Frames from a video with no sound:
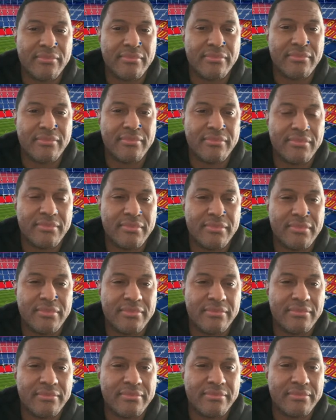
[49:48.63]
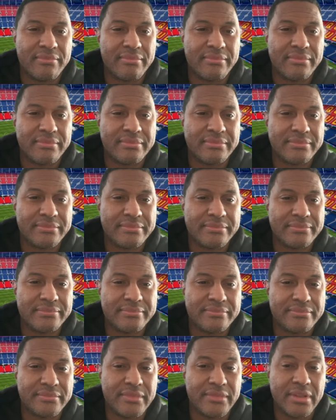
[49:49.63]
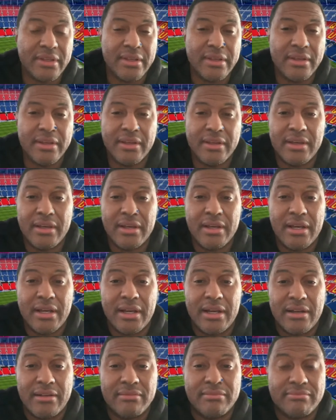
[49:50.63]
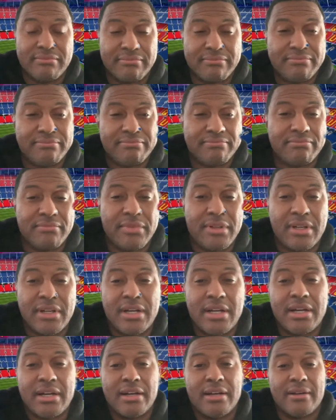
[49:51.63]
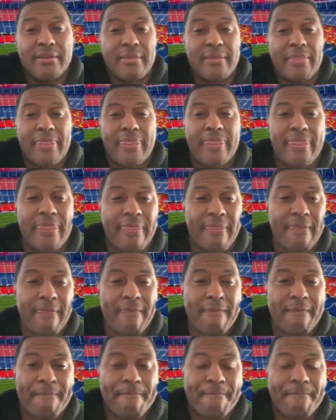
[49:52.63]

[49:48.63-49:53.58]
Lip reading: (not speaking)